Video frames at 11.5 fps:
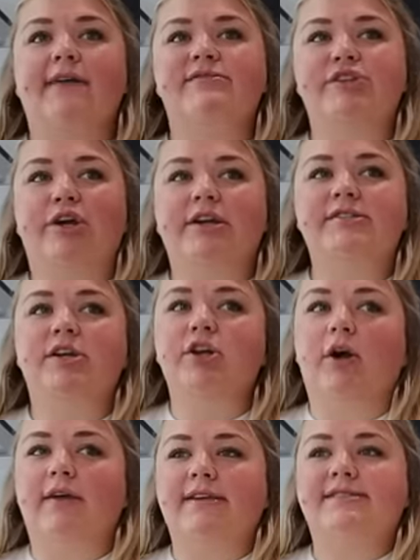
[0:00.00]
I've started to
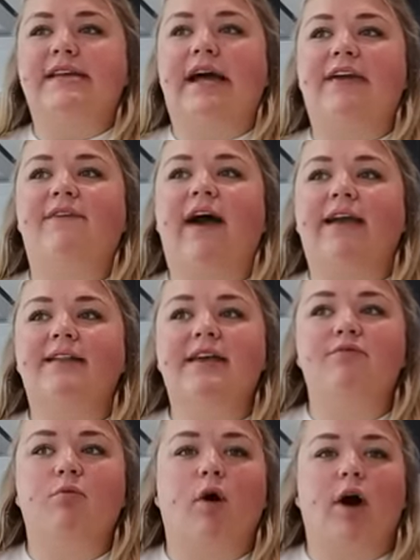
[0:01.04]
notice that if I
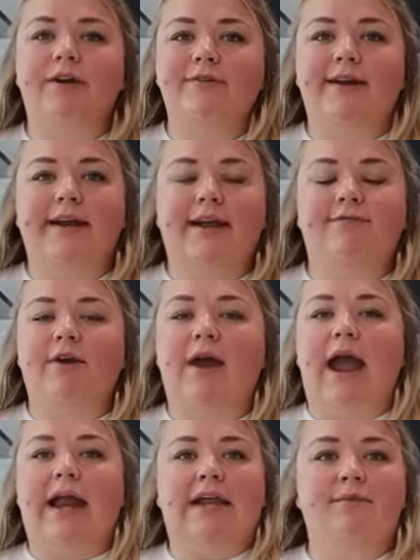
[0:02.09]
leave water in it for
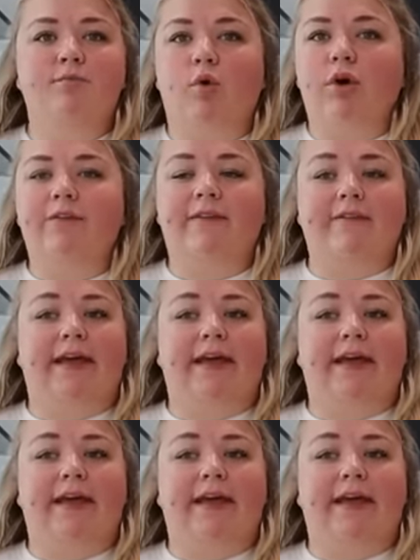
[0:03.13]
any more than